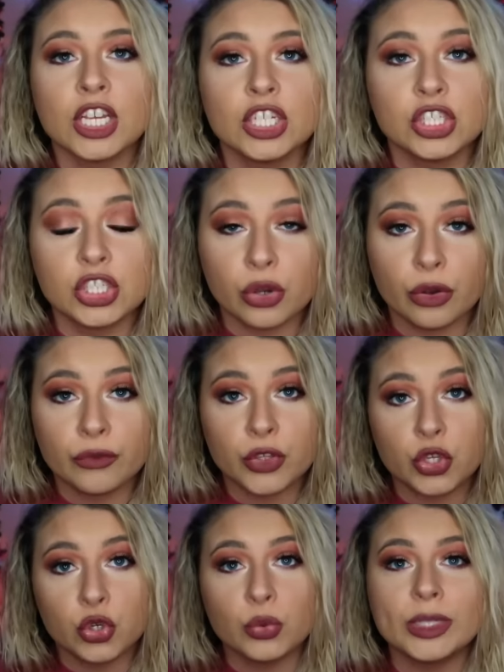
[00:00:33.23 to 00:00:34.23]
So if
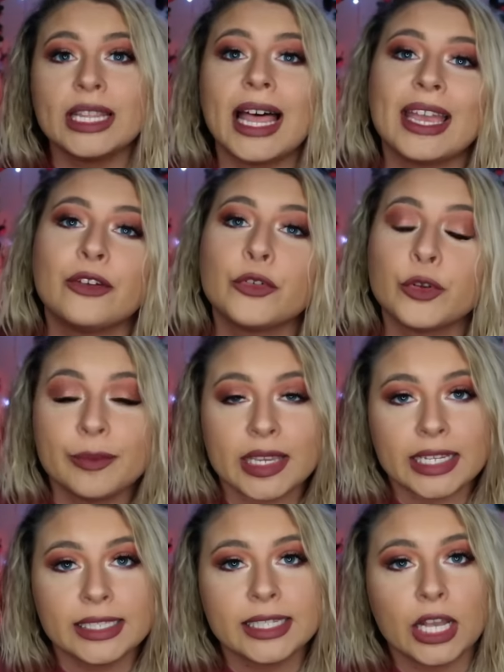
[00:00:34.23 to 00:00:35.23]
you would like for
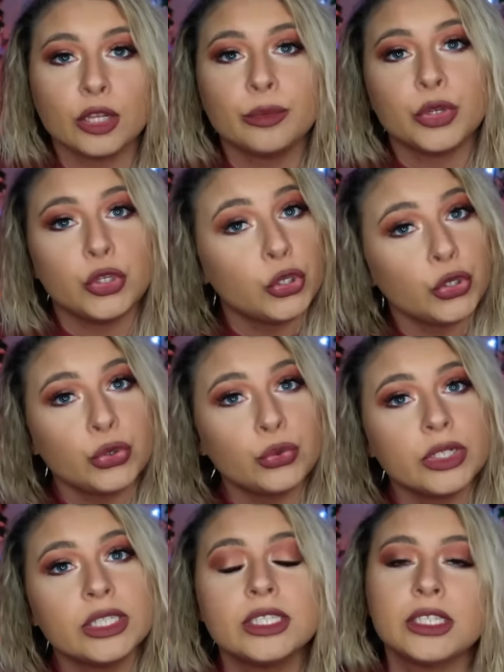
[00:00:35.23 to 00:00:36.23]
me to help you
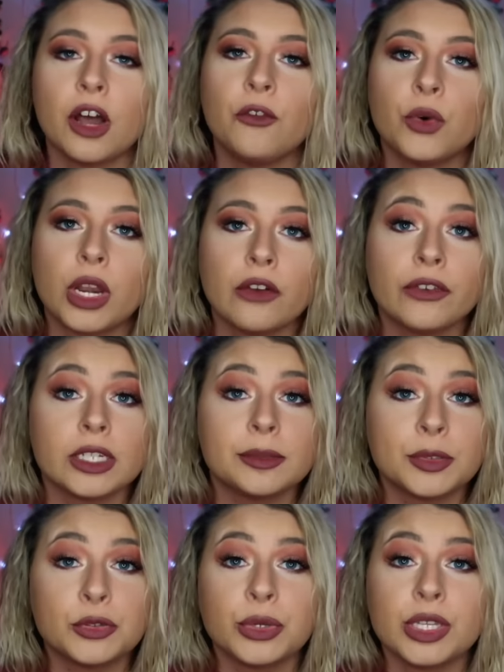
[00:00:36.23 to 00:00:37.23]
dissolve whatever is
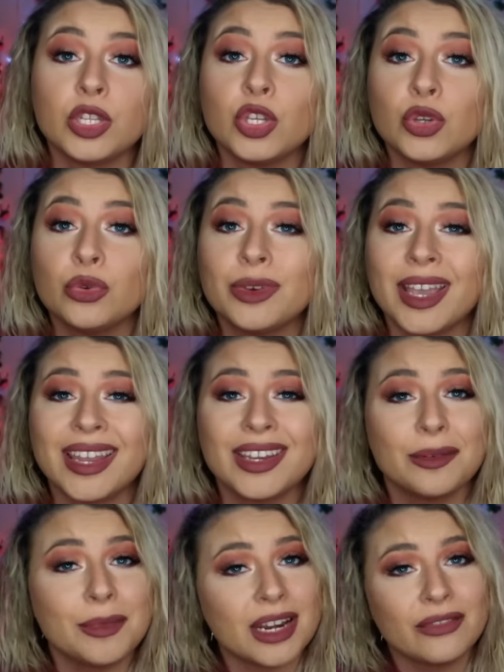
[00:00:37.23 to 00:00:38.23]
between you and
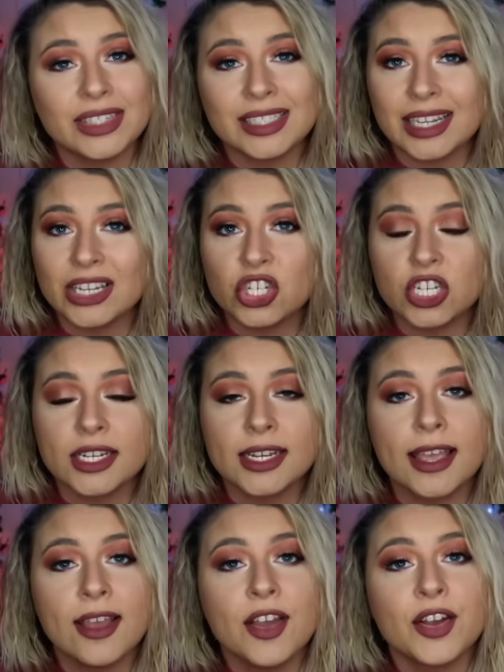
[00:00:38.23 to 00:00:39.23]
your manifestation,
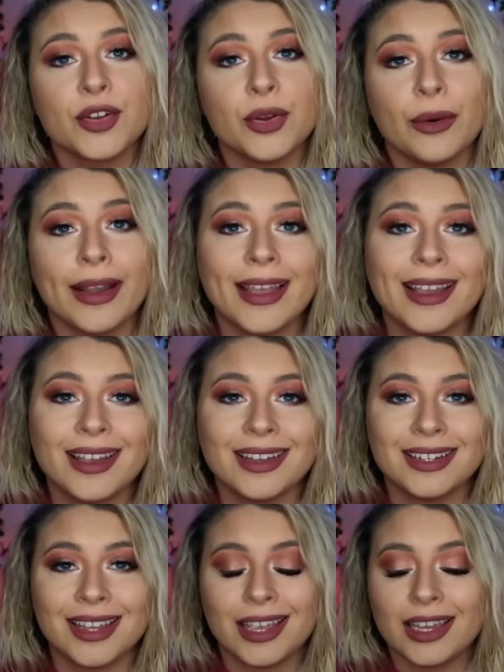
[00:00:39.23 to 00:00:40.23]
go
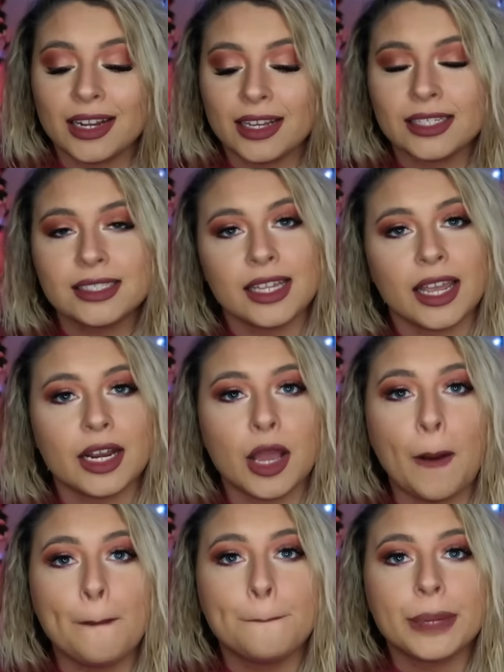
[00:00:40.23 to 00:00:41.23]
ahead and uh, sign
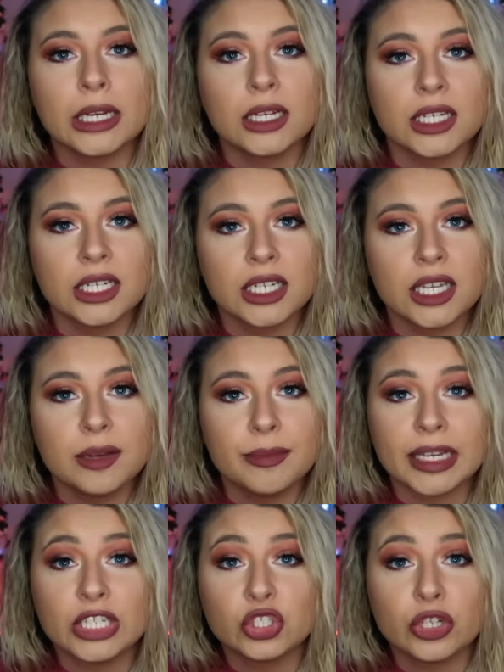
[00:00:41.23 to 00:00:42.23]
up in
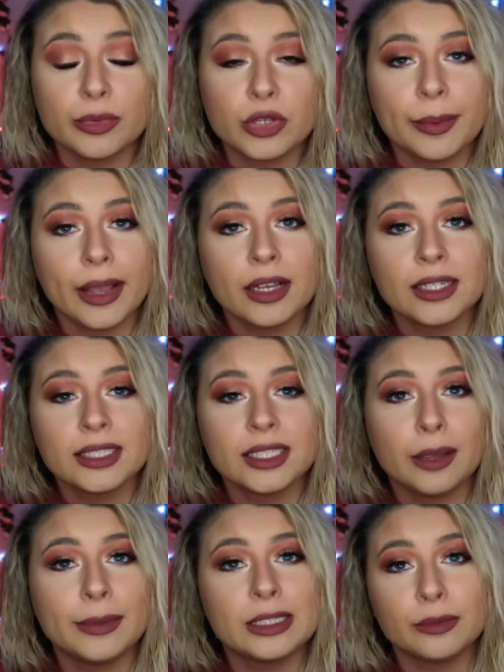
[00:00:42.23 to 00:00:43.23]
my description box,
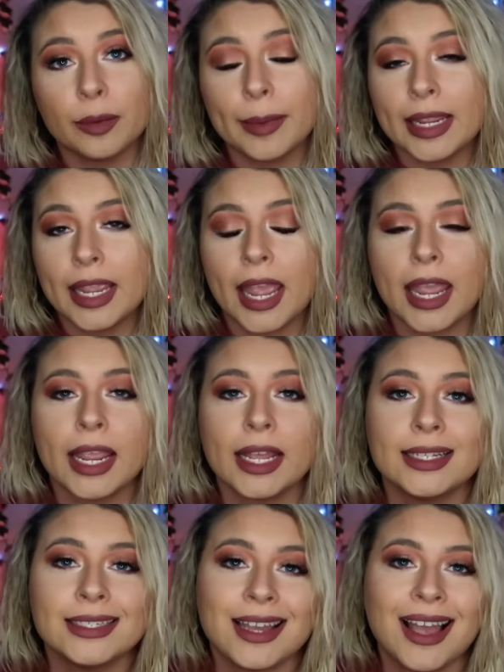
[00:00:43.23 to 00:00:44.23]

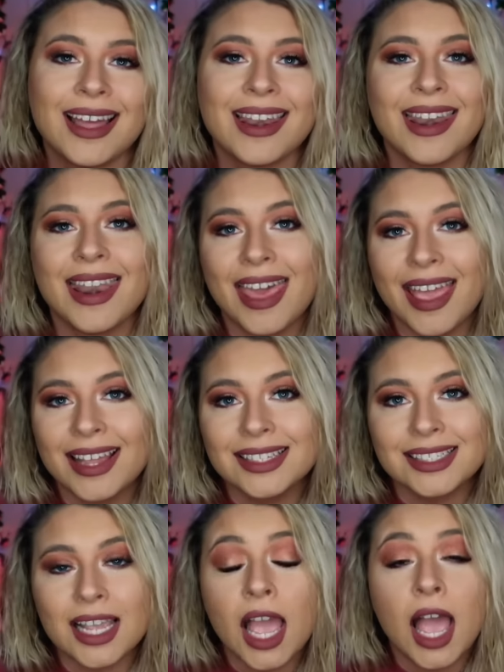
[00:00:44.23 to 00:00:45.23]

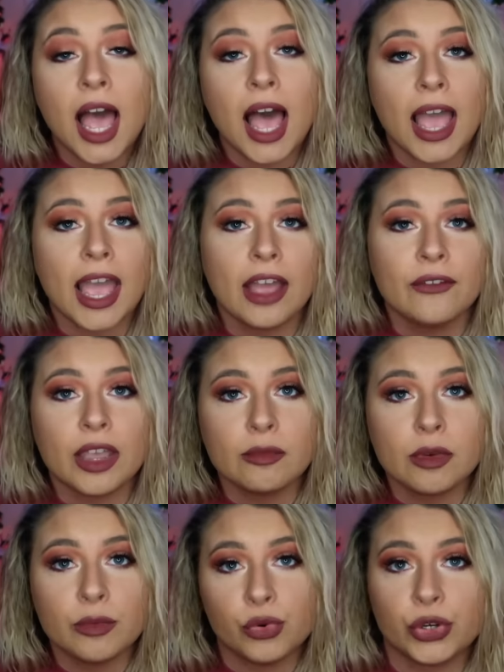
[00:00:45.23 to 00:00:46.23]
sammysmermaidgang.net. I have a
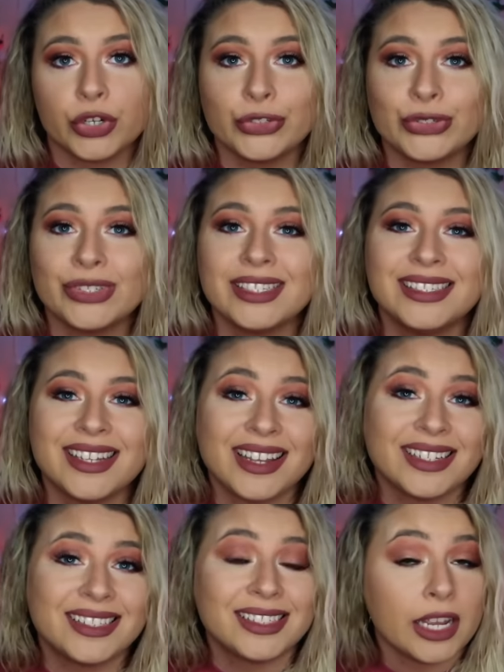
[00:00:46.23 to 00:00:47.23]
Memorial
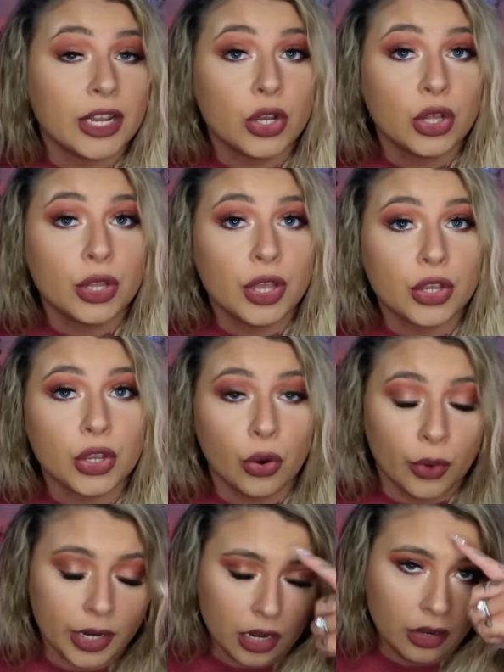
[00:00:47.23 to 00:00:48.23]
Day sale
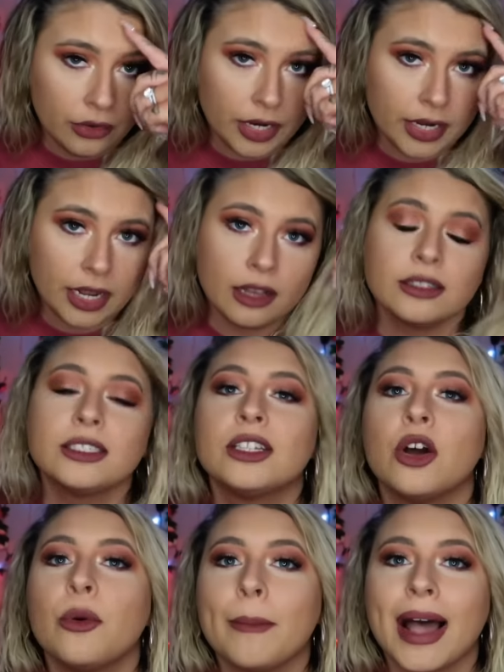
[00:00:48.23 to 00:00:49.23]
going on right now,
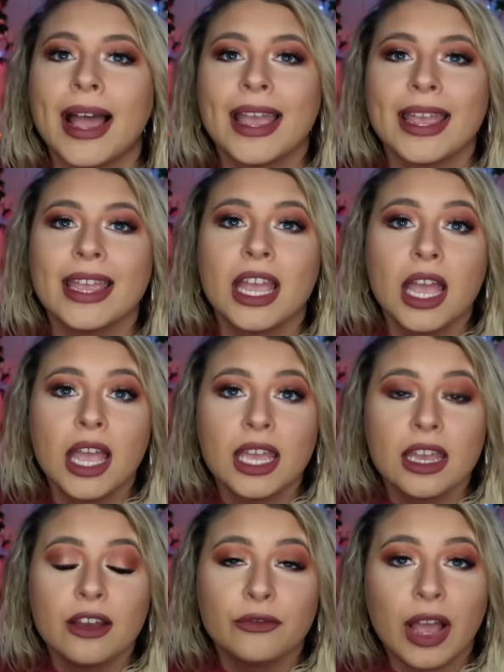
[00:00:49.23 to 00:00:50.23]
so my
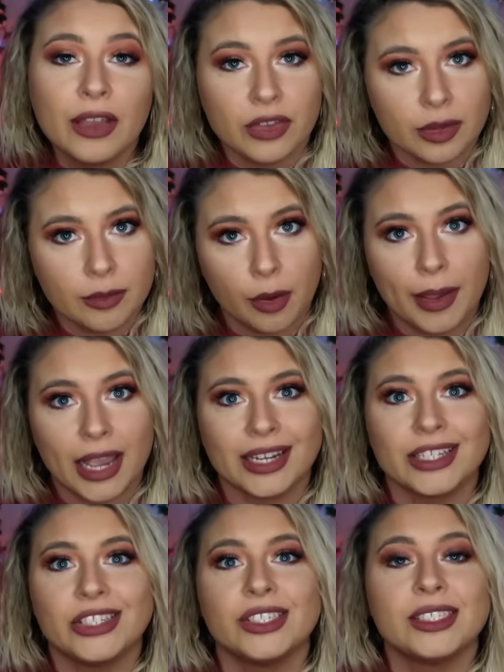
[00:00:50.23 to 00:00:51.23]
five email
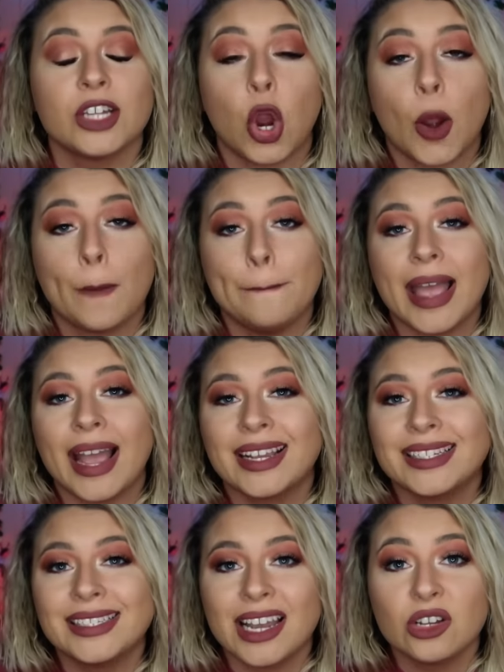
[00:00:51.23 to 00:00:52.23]
packages are
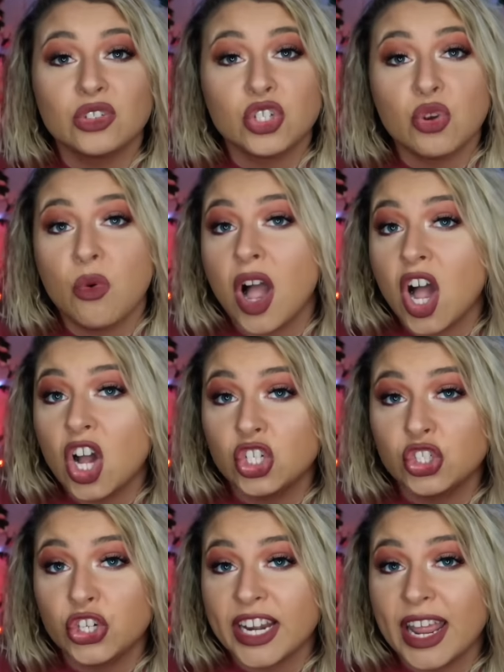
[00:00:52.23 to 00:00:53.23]
back down to
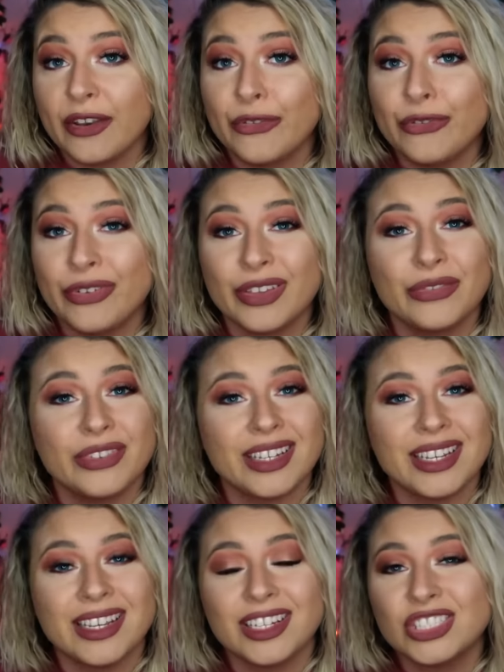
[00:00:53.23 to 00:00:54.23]

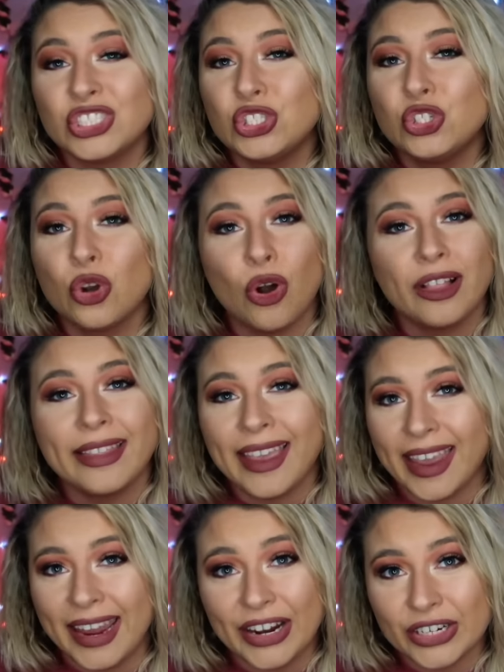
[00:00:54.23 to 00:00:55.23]
$150 doll
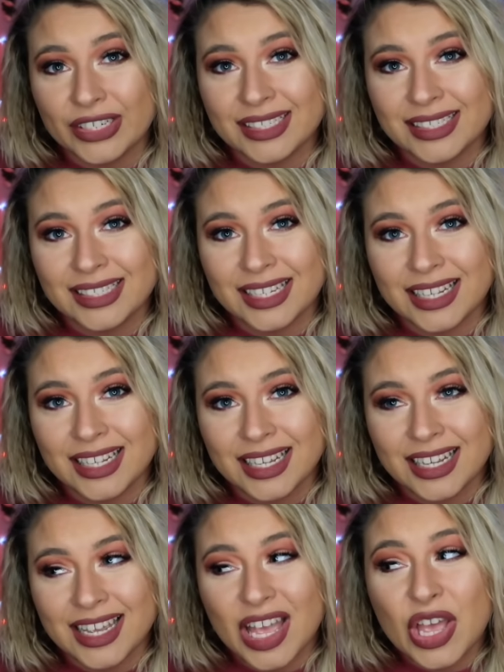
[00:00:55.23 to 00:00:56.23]
hairs
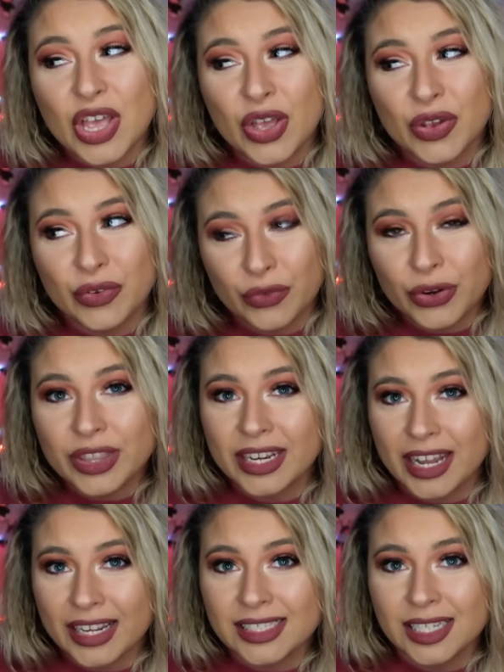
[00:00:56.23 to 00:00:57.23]
for the
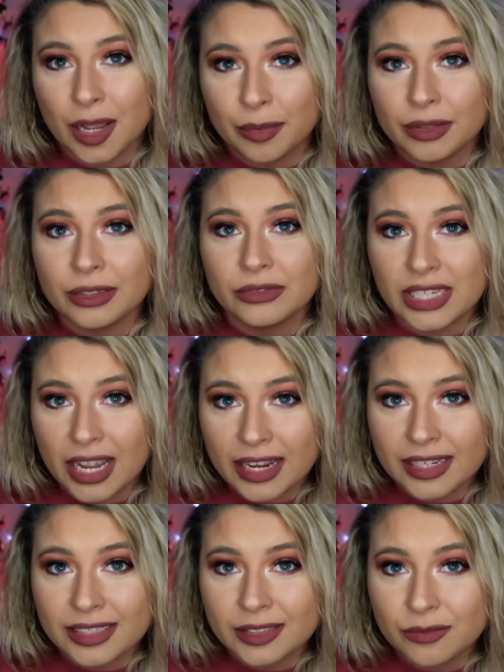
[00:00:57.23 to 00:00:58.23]
next couple of
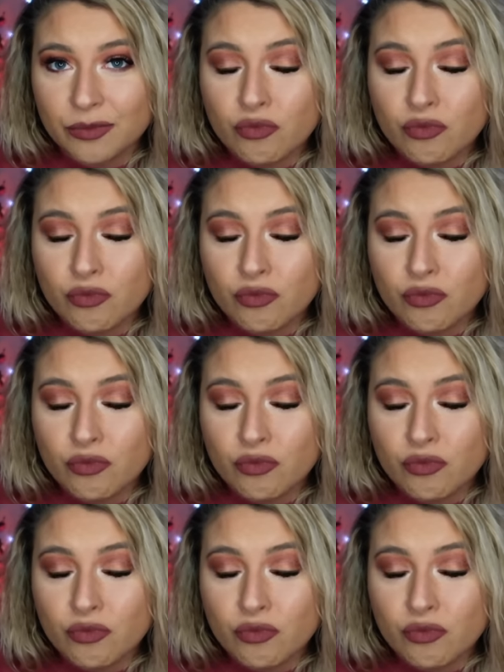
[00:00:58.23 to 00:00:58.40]
days.